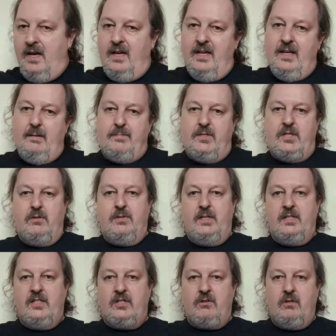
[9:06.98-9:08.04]
Yeah, saw it
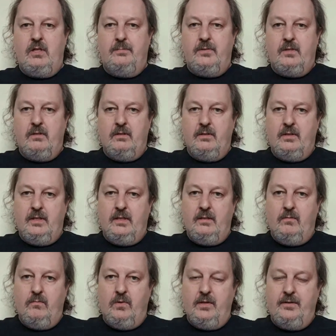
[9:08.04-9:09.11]
described on
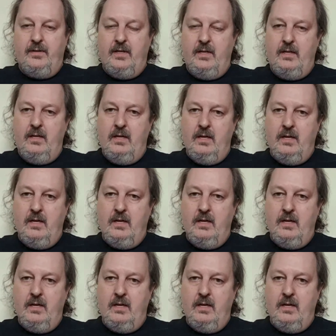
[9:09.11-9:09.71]
one of the